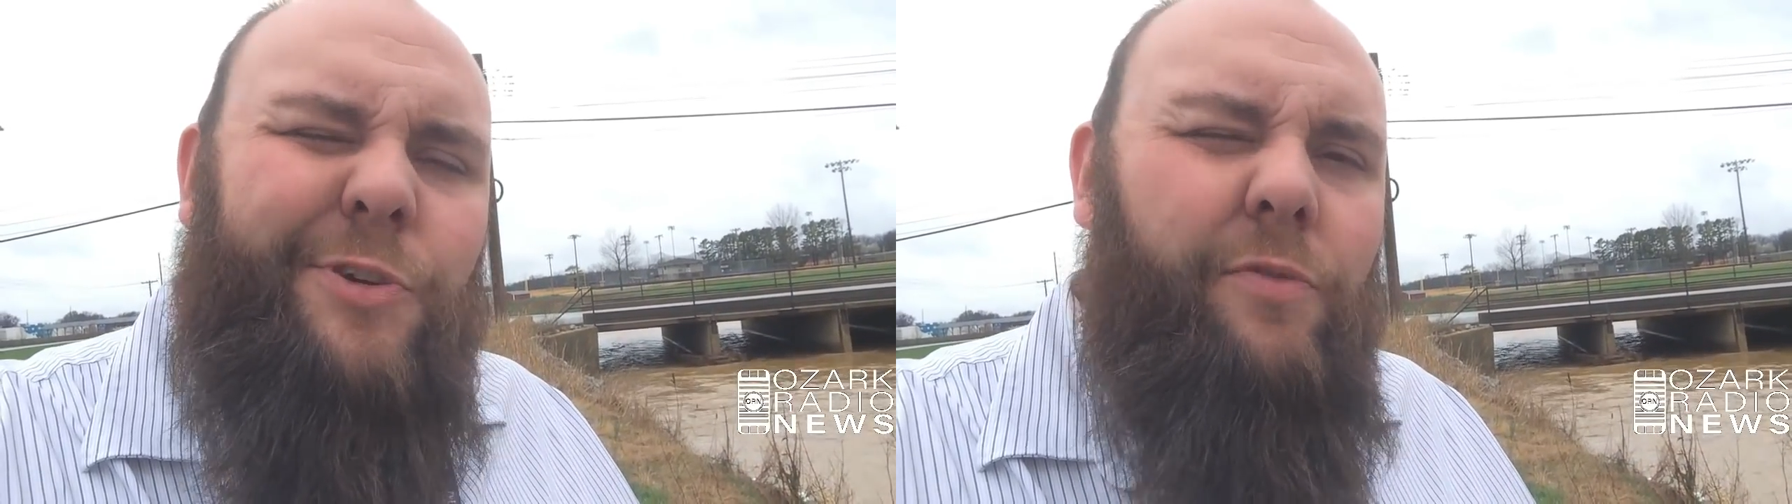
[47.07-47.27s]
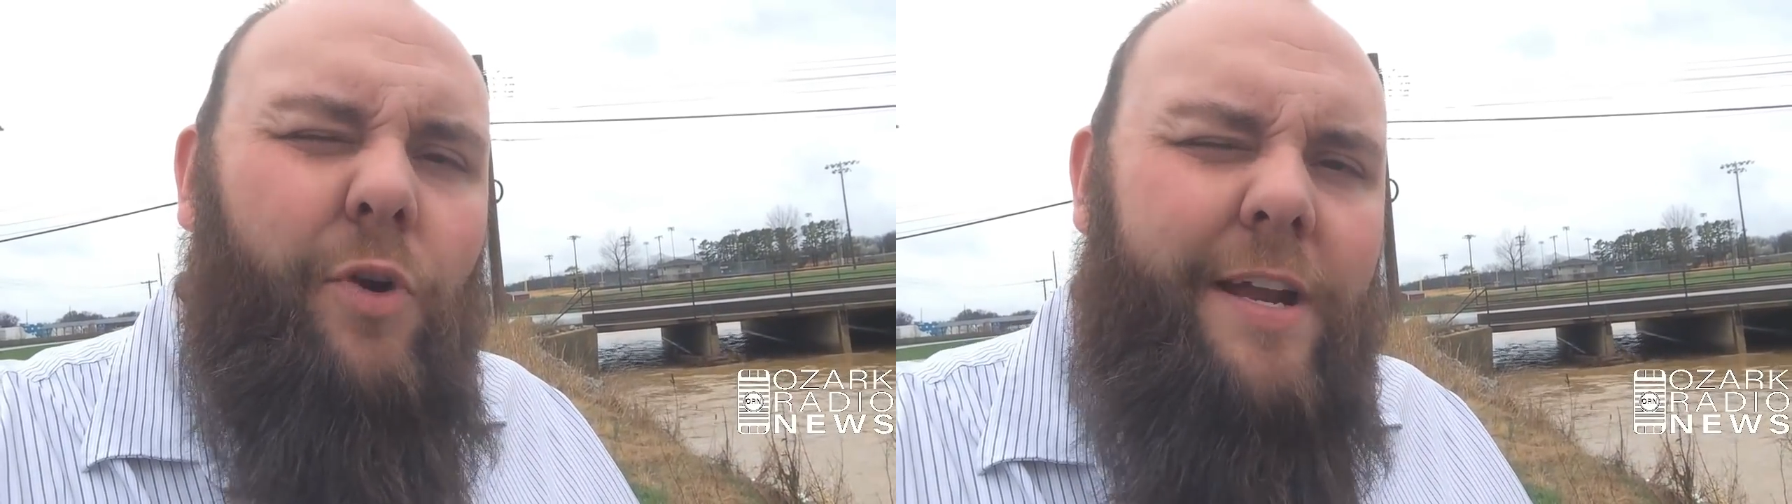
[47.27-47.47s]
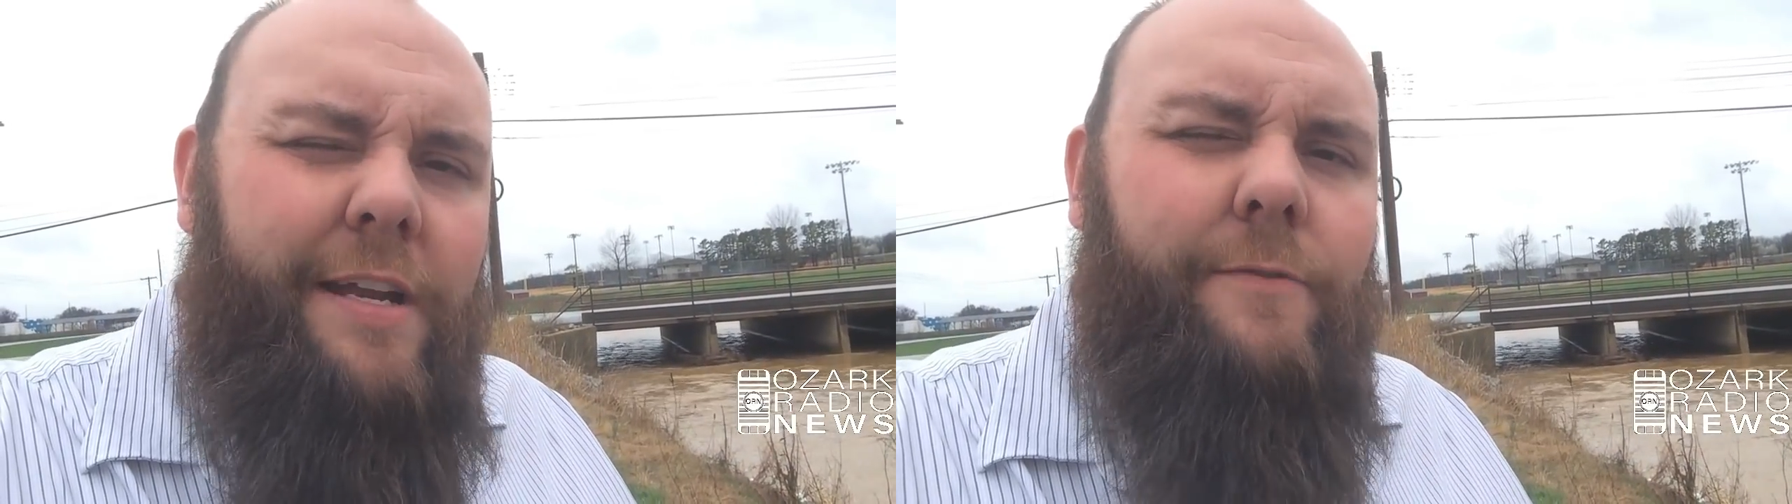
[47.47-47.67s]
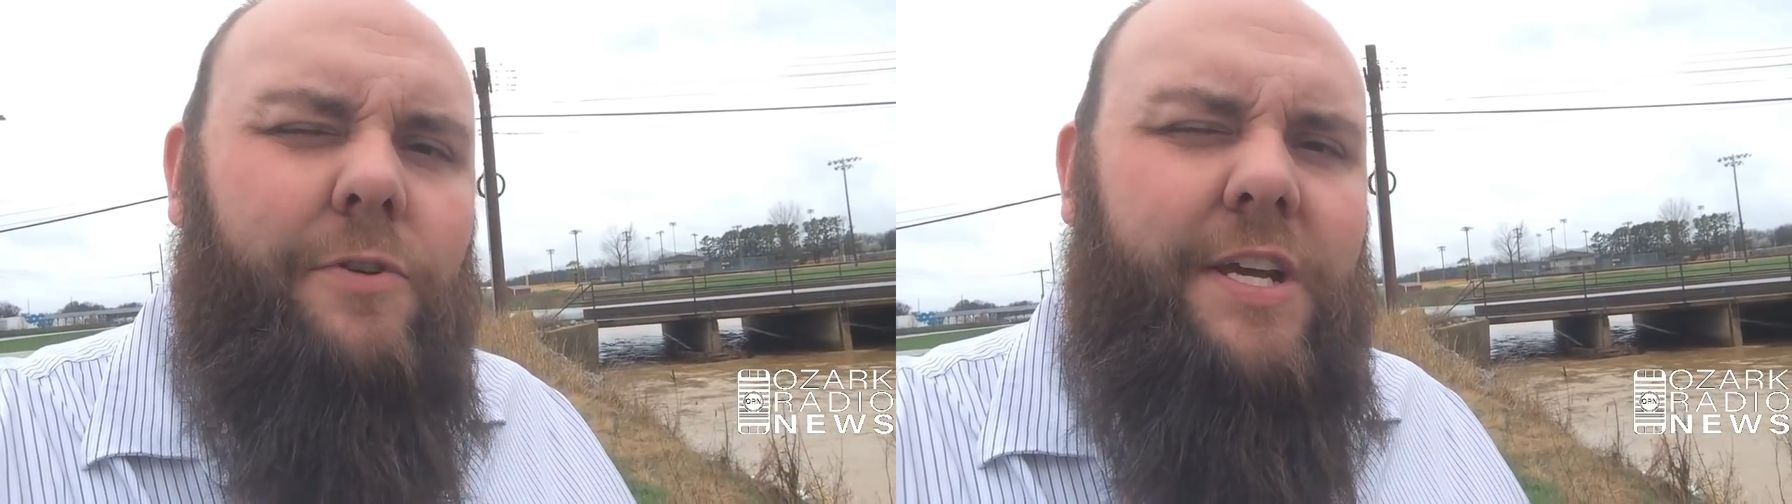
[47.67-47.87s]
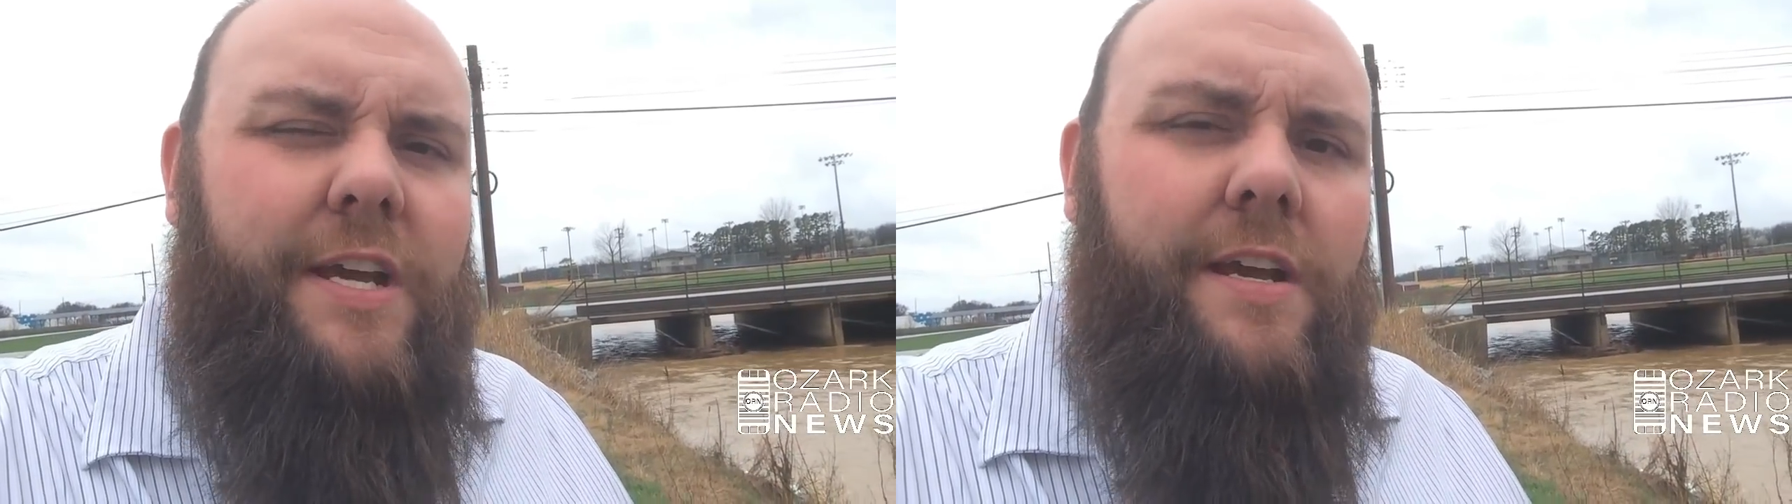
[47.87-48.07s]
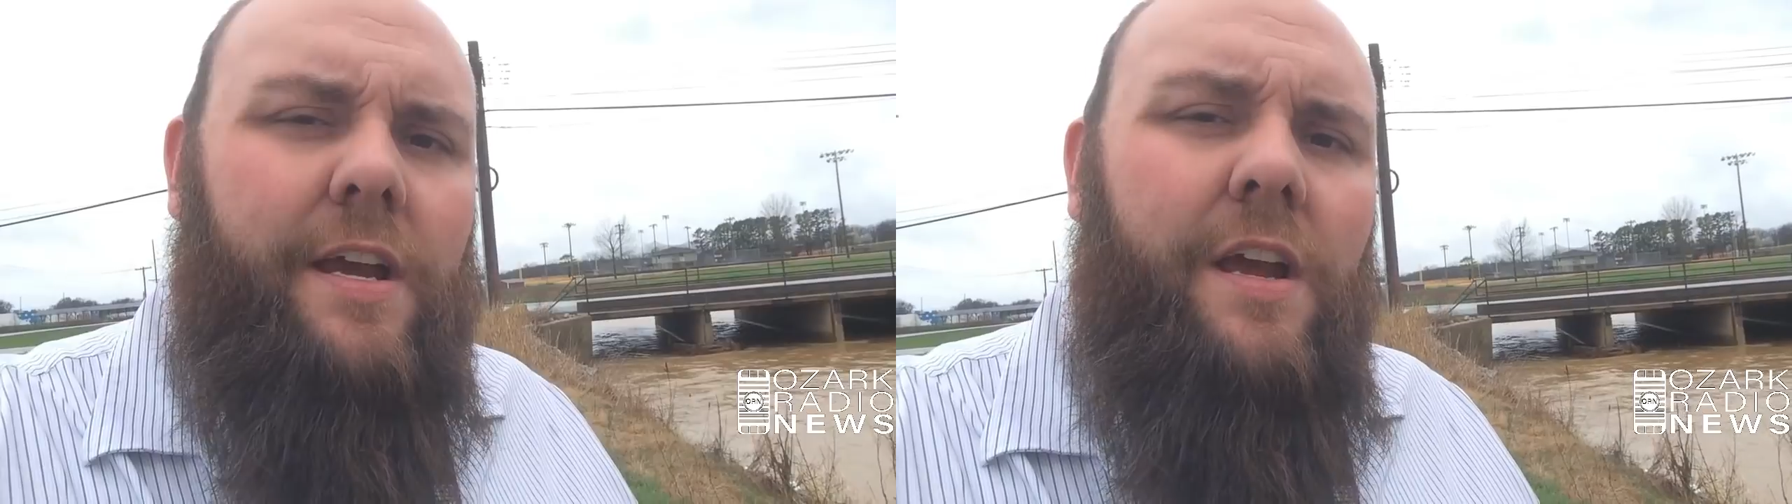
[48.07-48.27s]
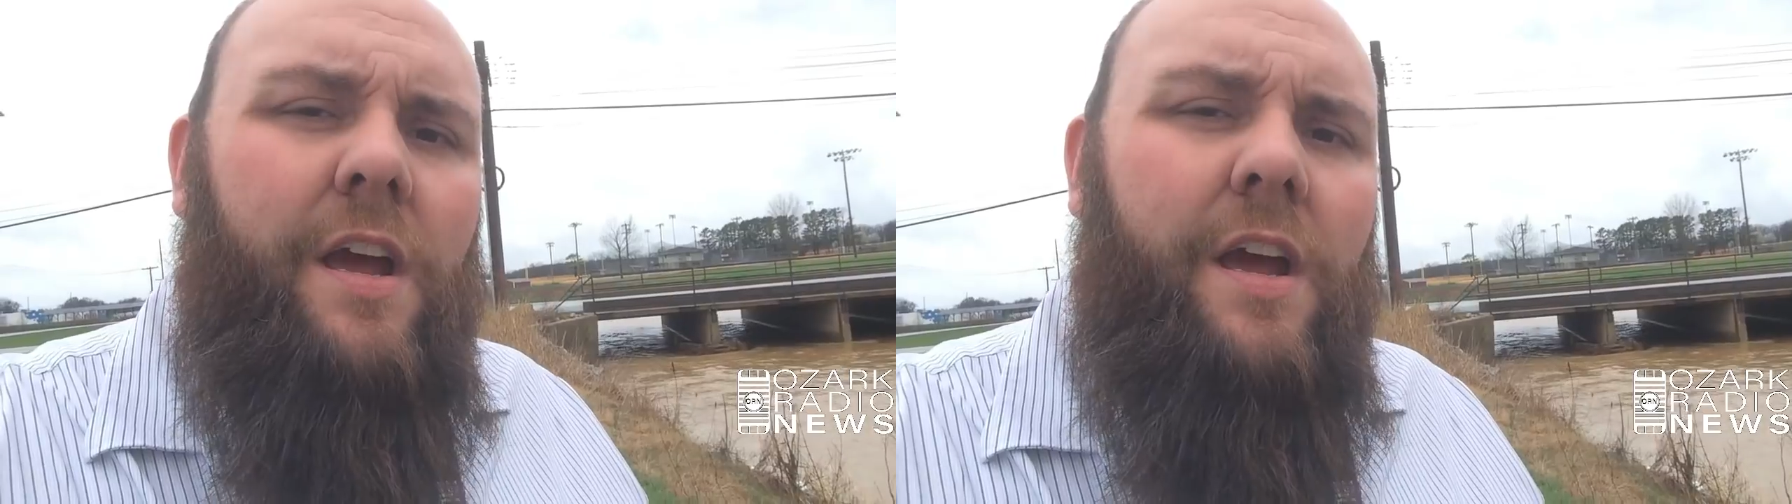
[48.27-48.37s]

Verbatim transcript: of rain, give or take,